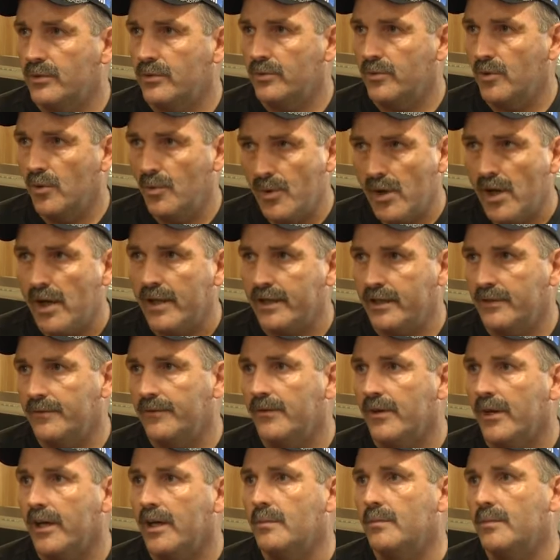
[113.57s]
a robotic
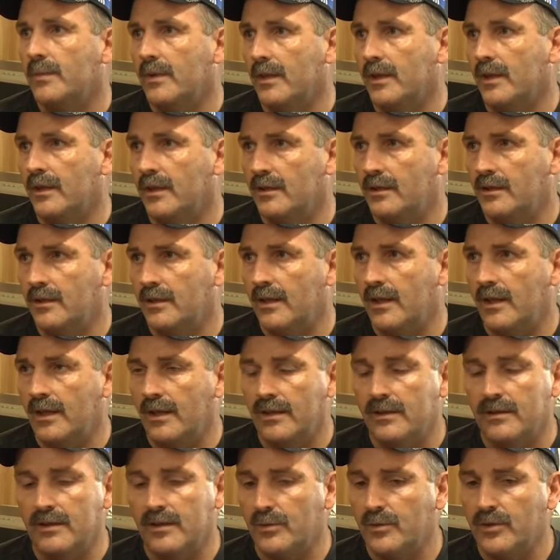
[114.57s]
farm, and
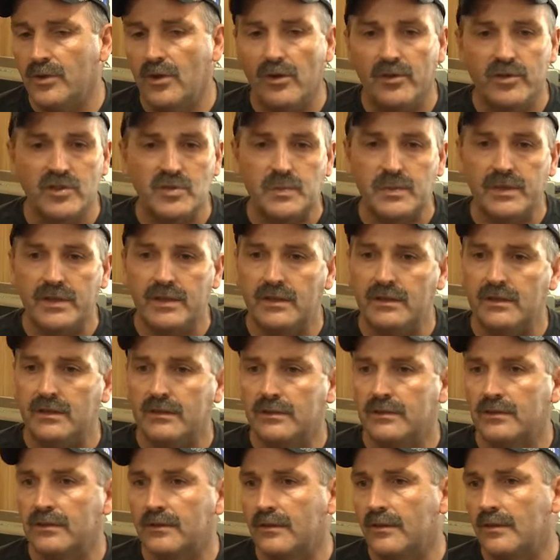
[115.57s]
it would always be
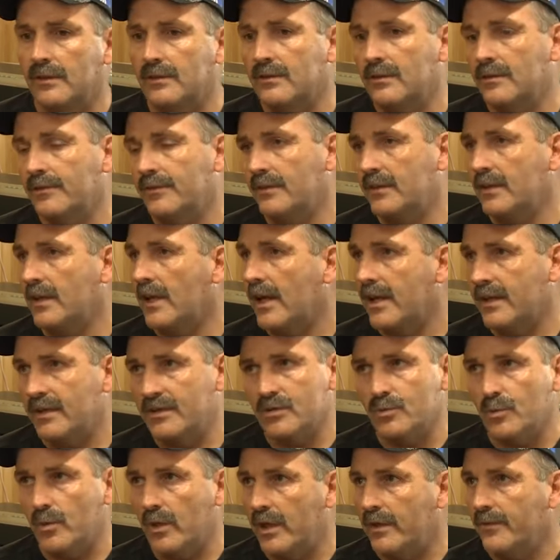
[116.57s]
the guy and
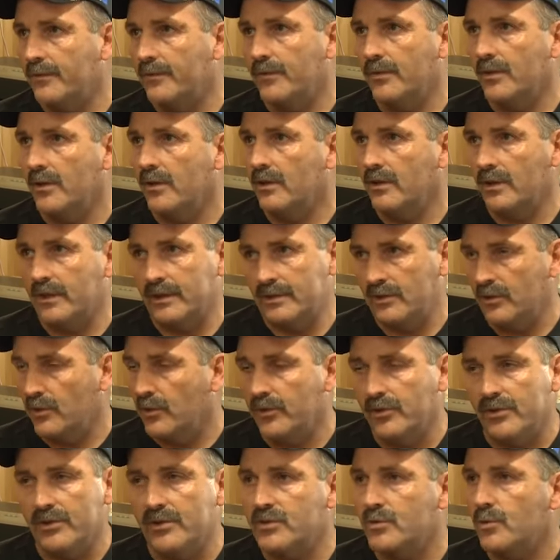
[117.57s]
his wife, or like the
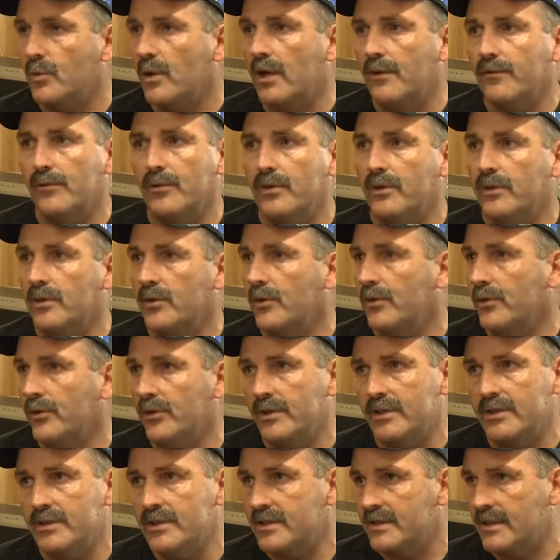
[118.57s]
owner and his wife, or the owner
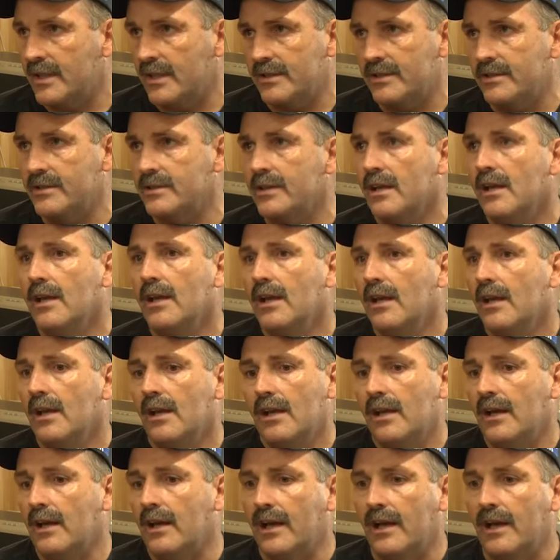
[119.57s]
and his sons,
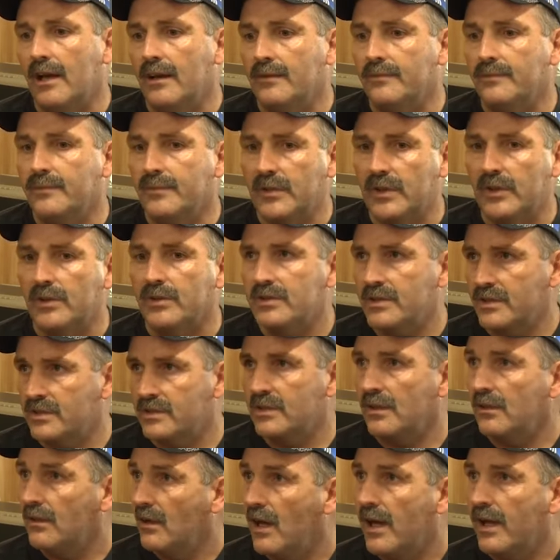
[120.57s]

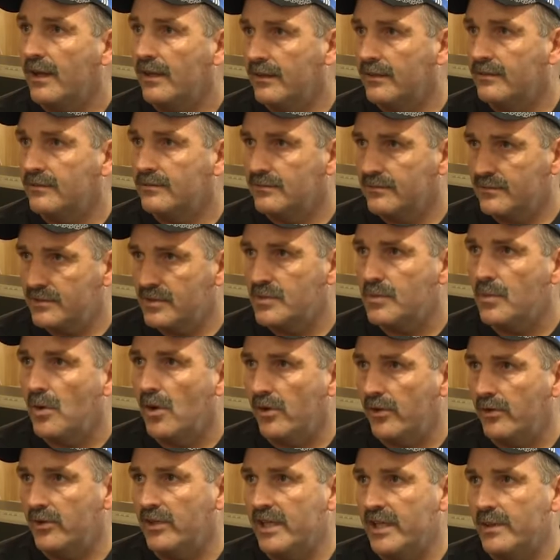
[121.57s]
just a lot
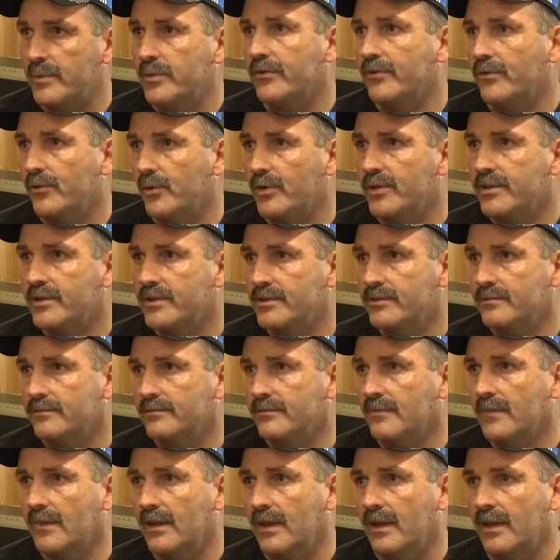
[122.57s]
smaller labor force.
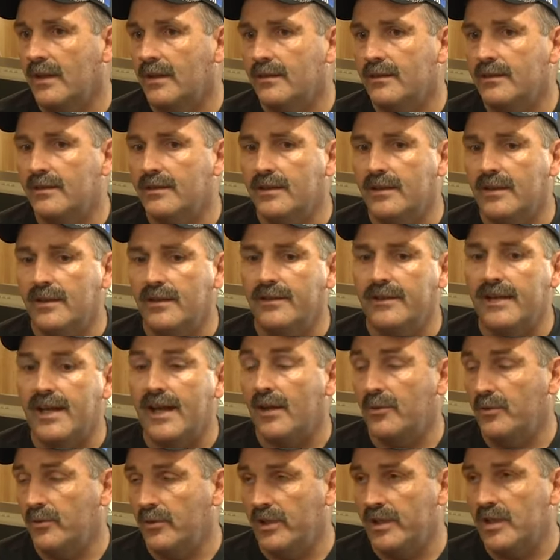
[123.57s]
And
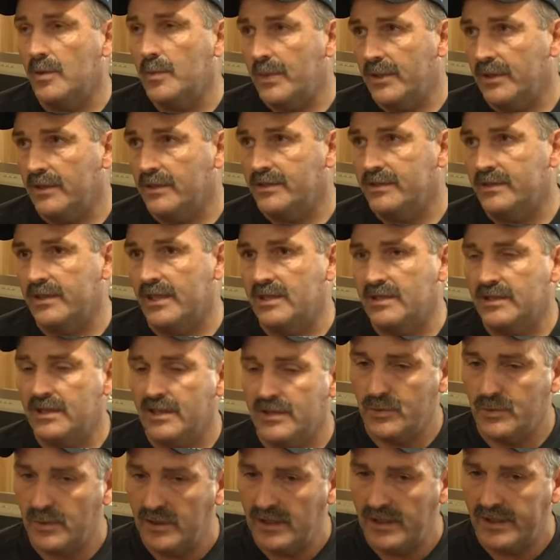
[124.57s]
that really appeals to us,
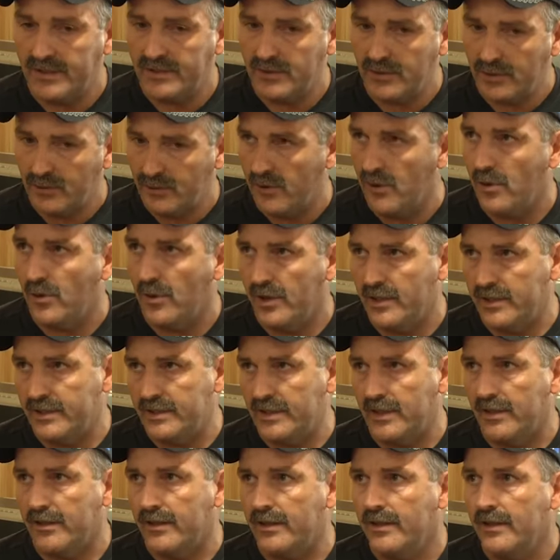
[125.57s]
we'd like to grow our
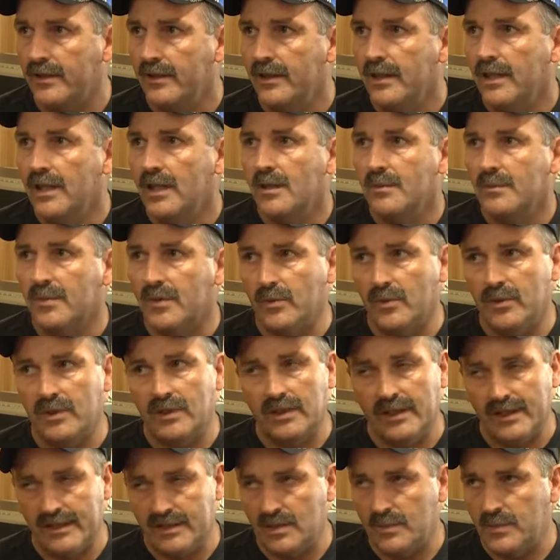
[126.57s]
dairy, but
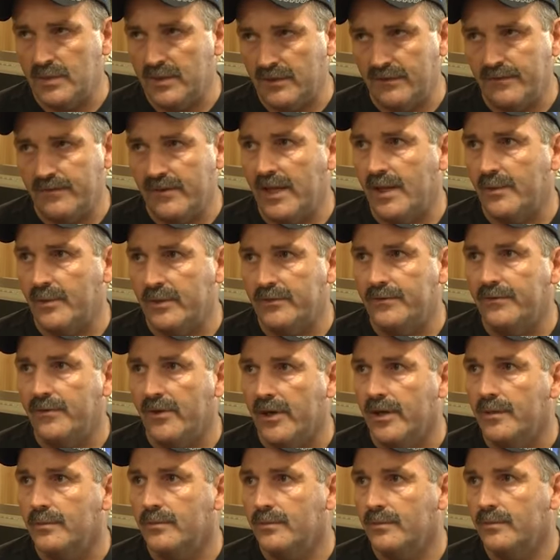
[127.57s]
we'd like to be a family
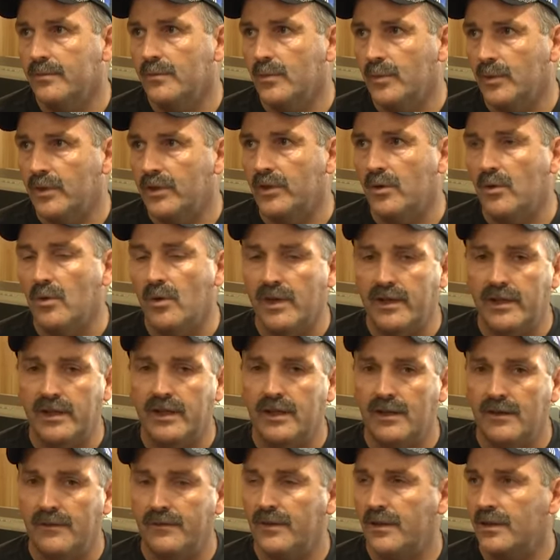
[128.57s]
farm. We don't want to
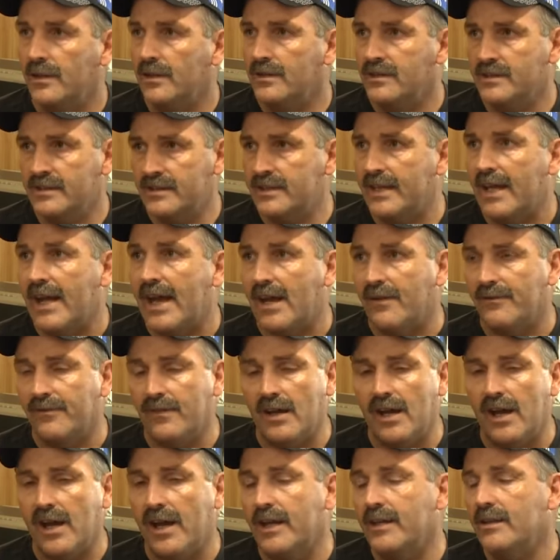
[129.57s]
have a staff.
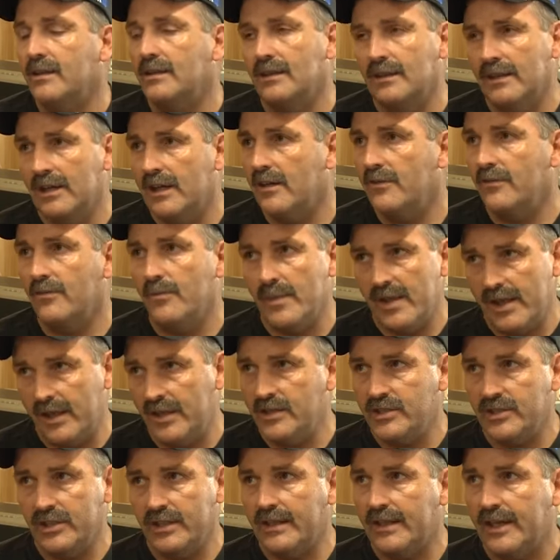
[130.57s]
I love
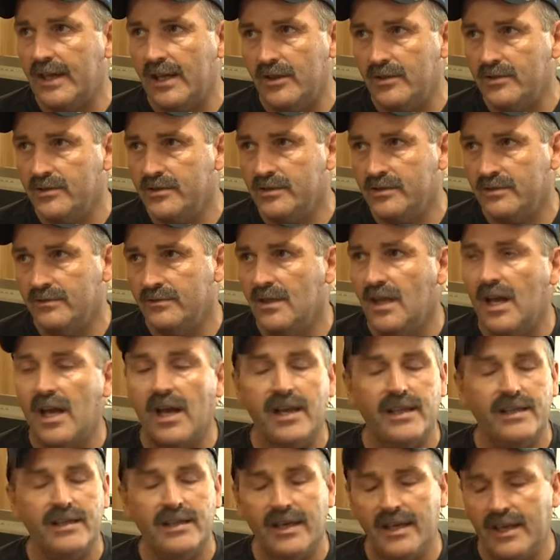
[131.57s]
managing cows.
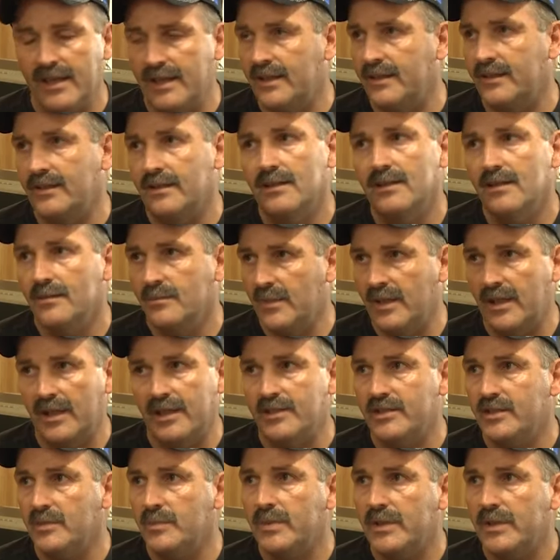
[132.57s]
I hate
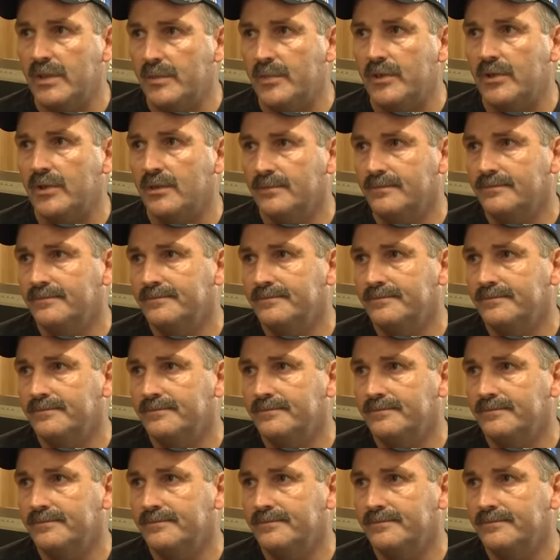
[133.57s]
managing people.